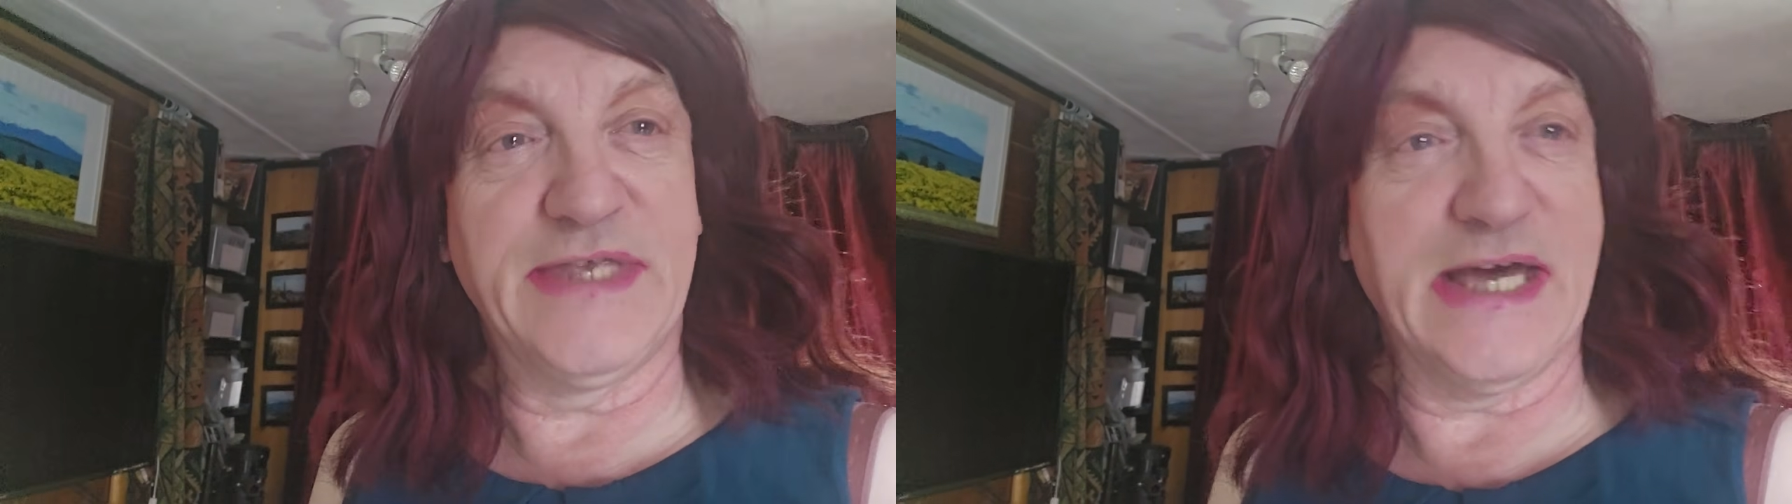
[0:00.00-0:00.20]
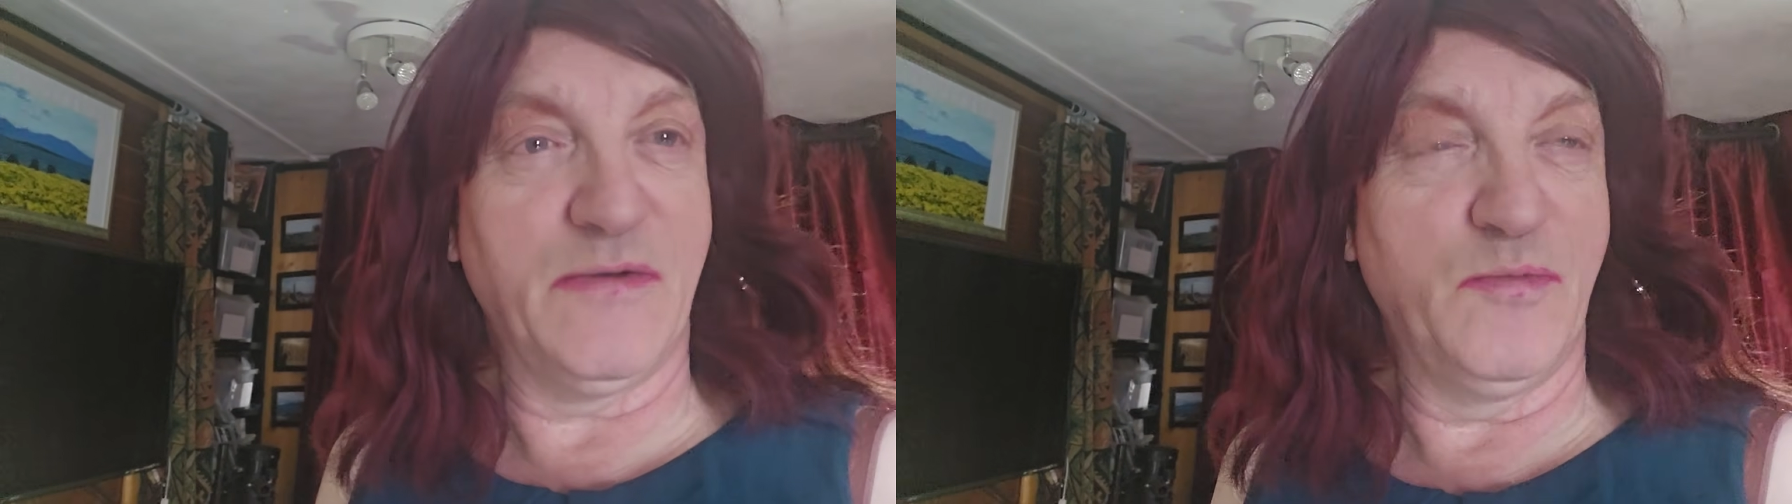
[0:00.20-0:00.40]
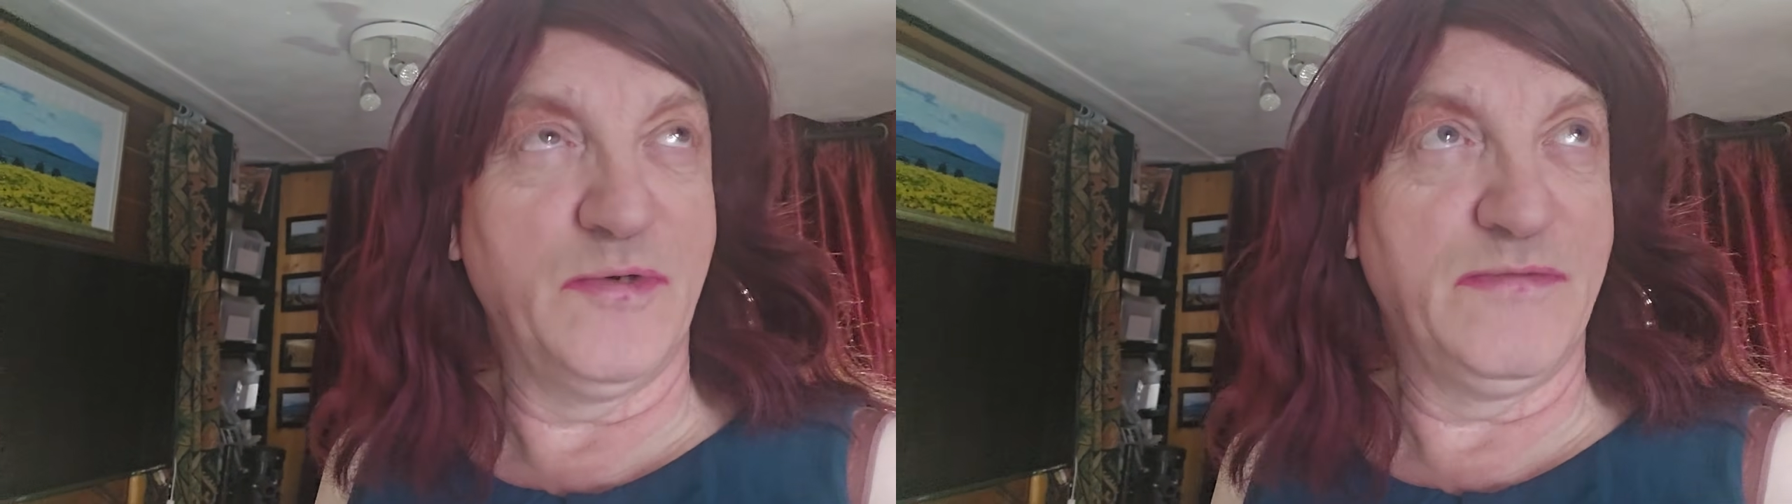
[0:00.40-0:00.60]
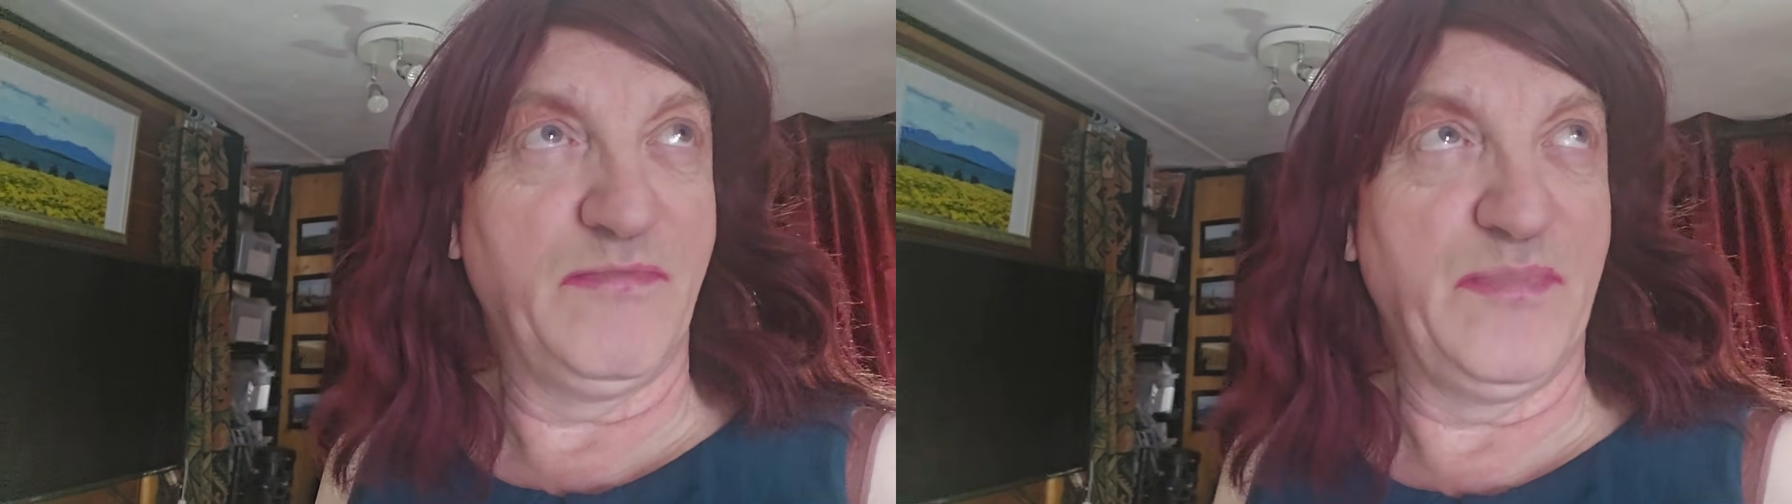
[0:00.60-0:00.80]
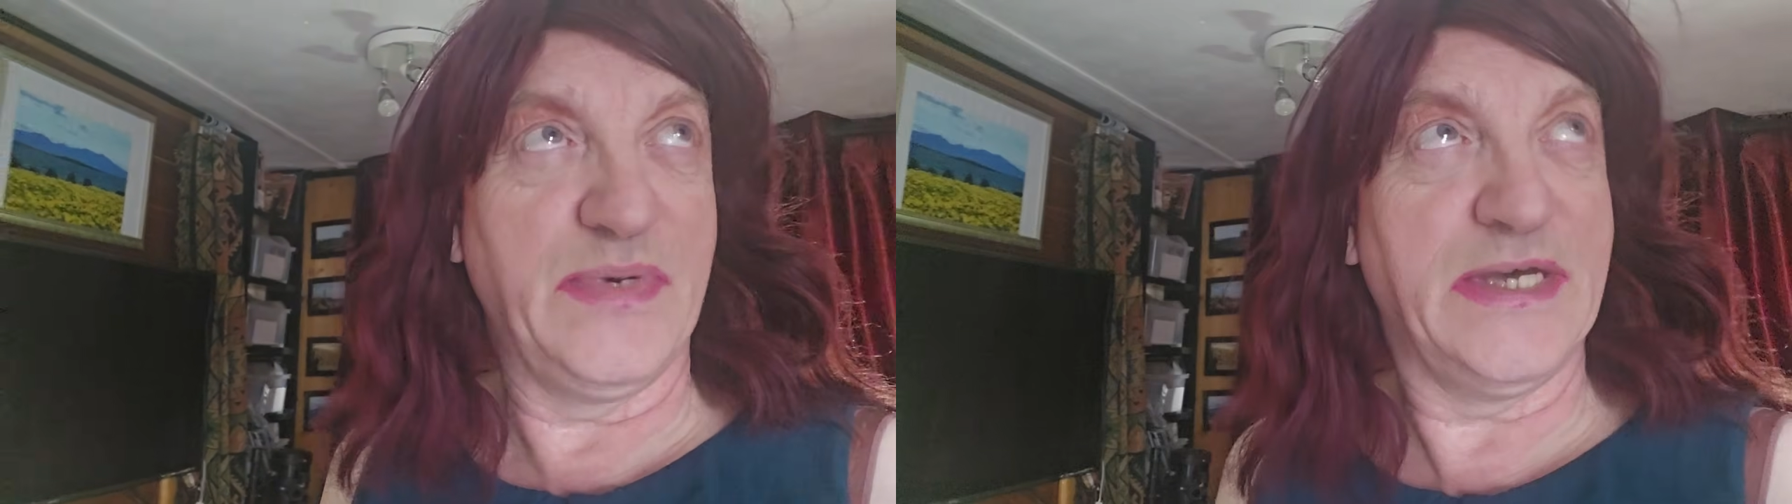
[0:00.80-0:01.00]
That
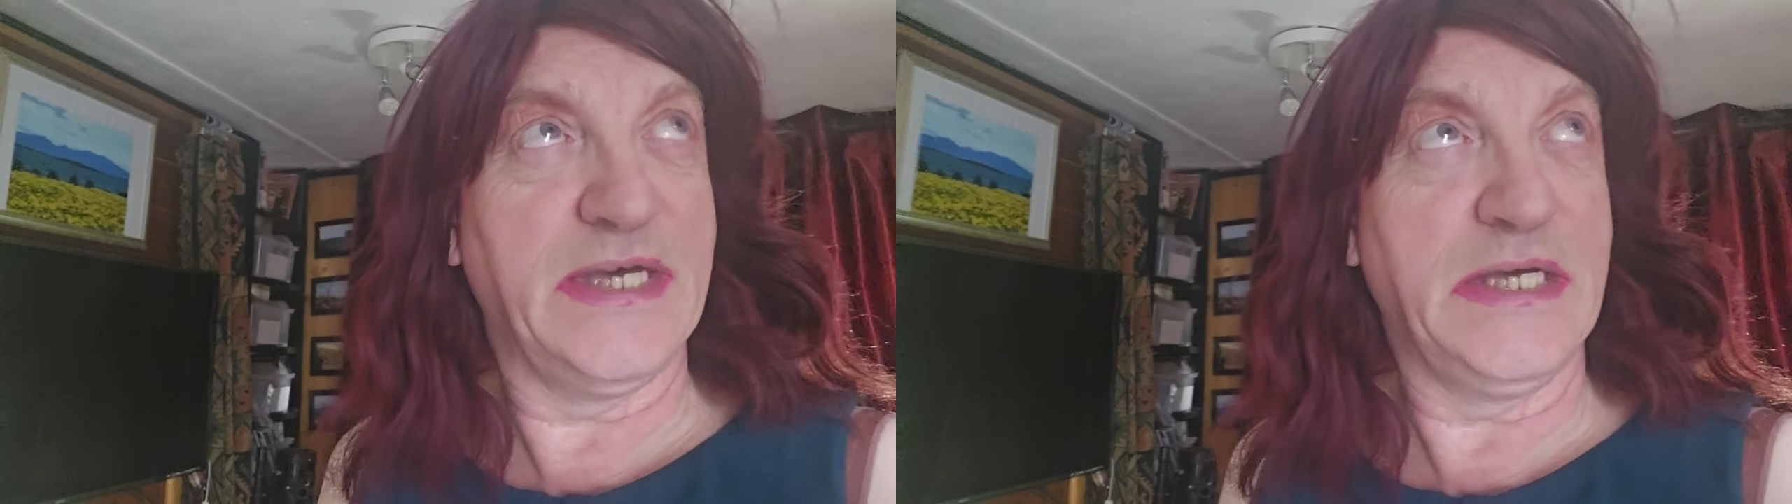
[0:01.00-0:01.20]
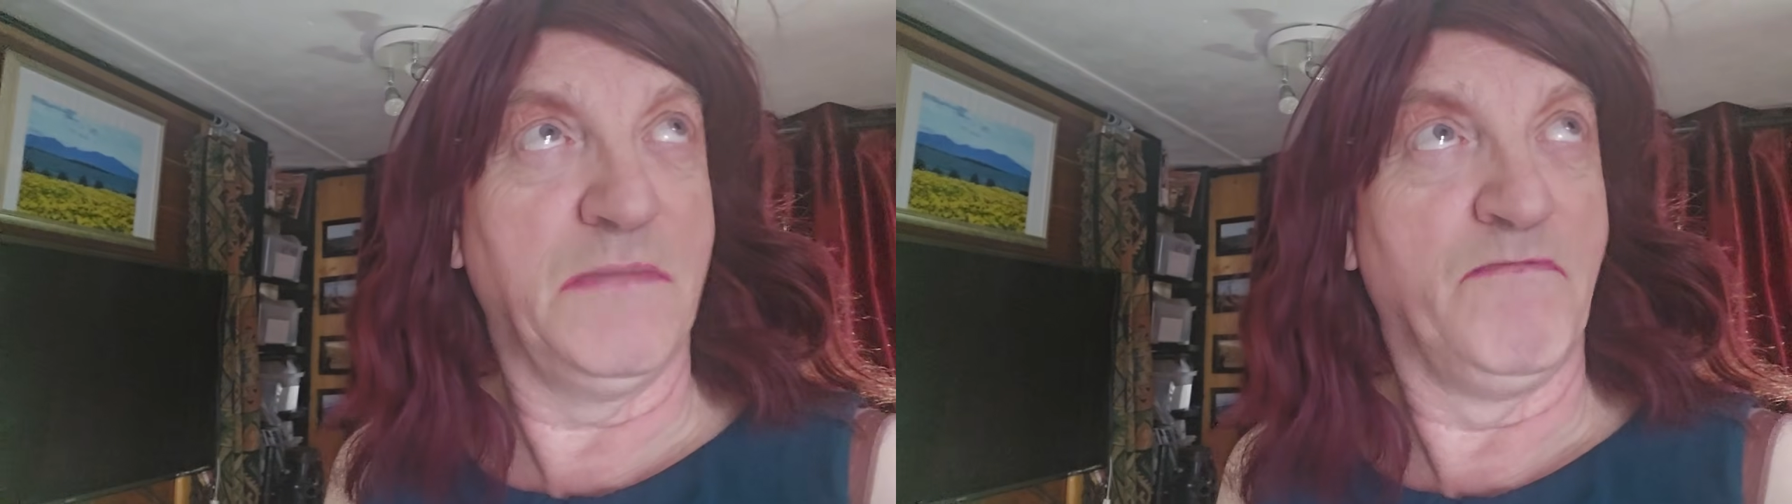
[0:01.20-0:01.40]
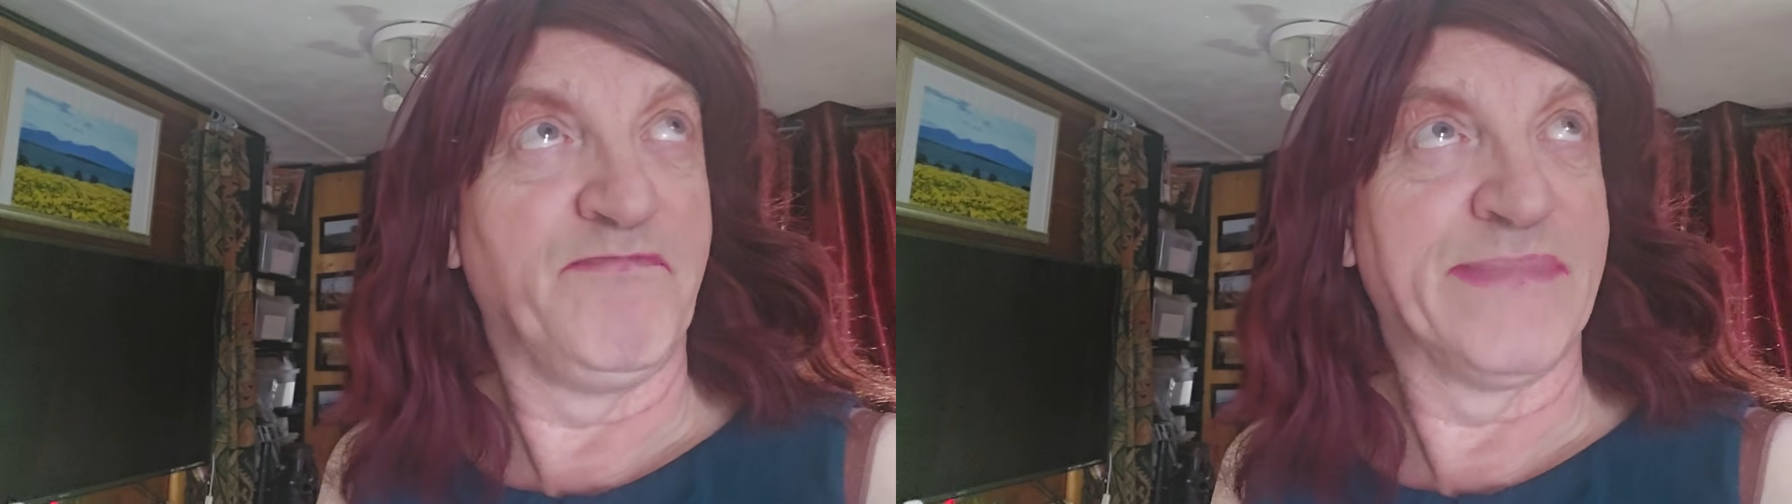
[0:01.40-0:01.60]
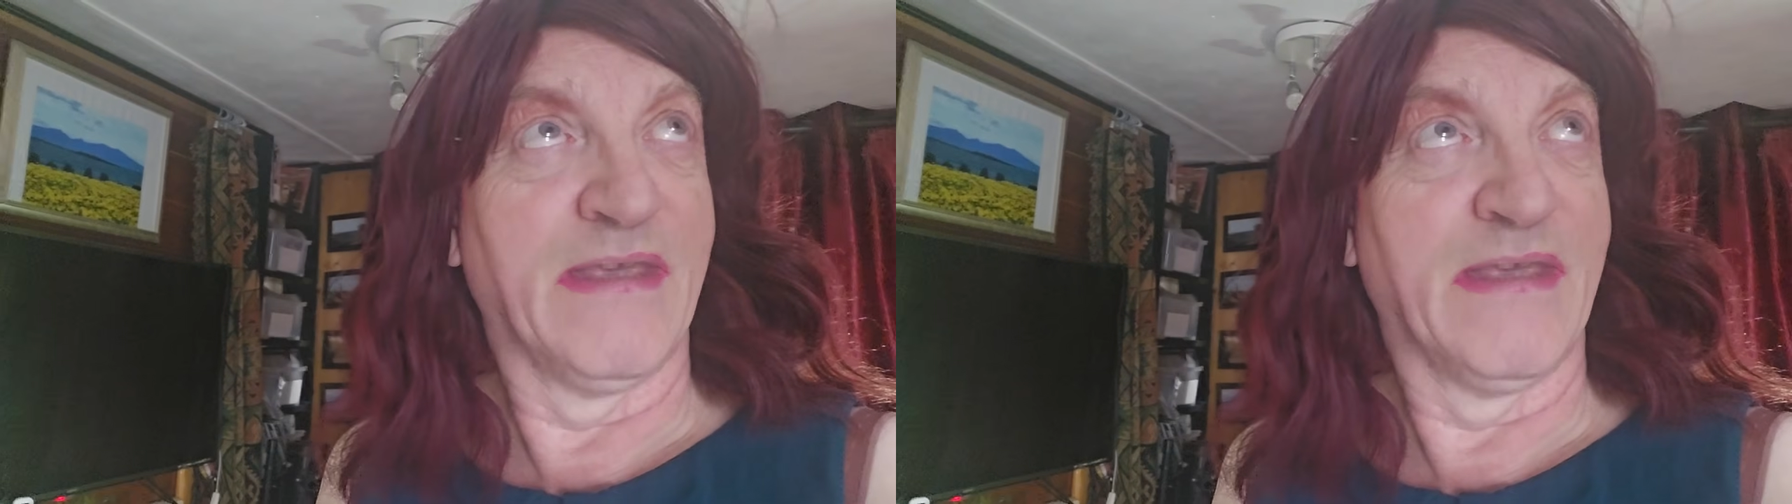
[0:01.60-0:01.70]
would be